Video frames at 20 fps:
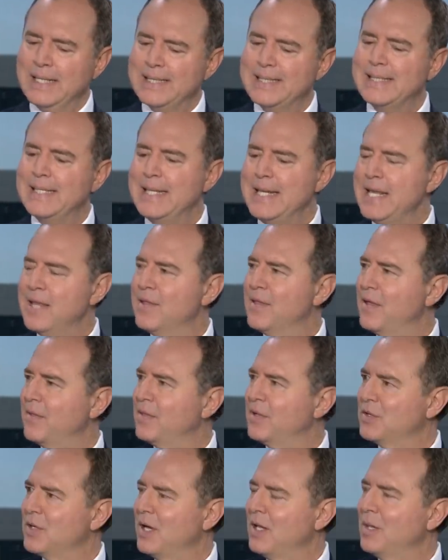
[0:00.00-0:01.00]
see that
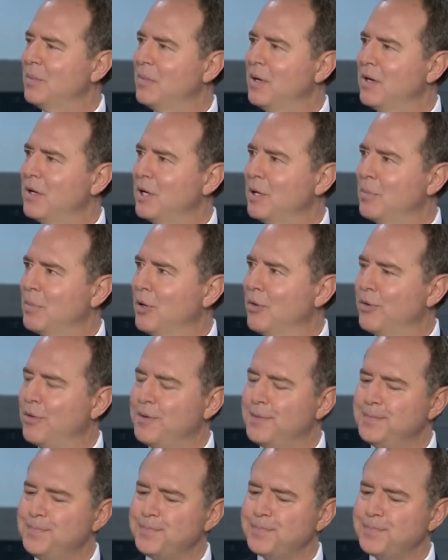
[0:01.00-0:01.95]
the Taliban are both